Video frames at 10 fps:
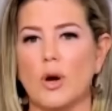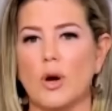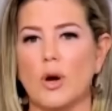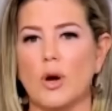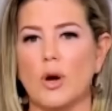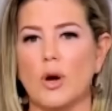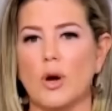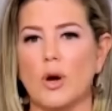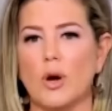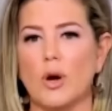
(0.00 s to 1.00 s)

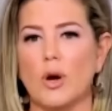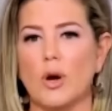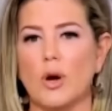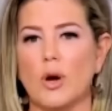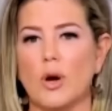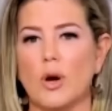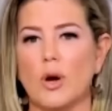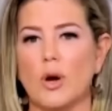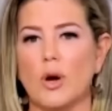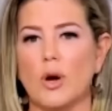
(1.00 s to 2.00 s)

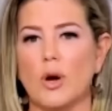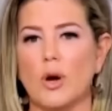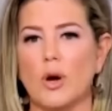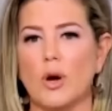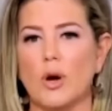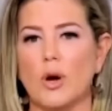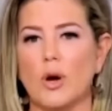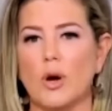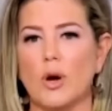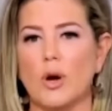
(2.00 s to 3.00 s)

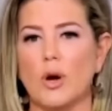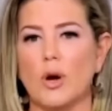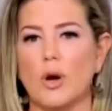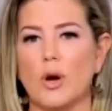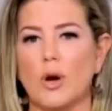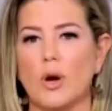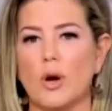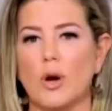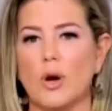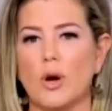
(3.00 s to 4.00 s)

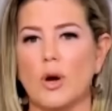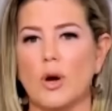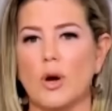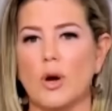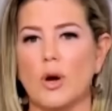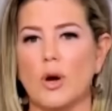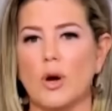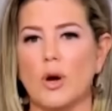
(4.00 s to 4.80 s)
(not speaking)